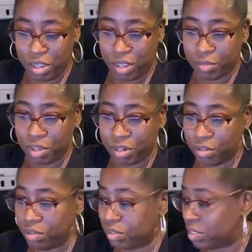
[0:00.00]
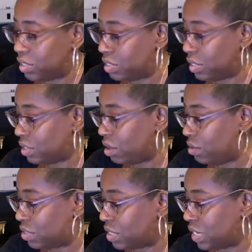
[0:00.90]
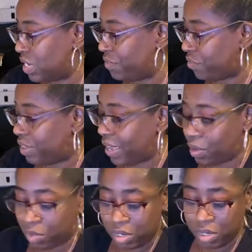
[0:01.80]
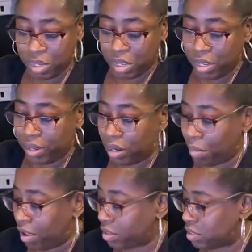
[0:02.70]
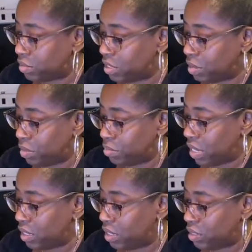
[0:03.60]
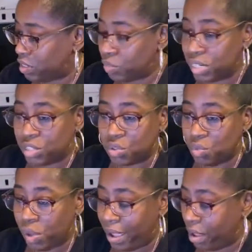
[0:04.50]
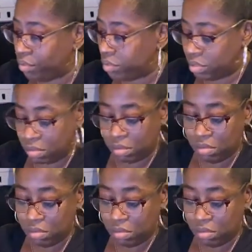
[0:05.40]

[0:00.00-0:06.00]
I'm going to use the silicone sleeve for that one, and I'm also sublimating a 22-ounce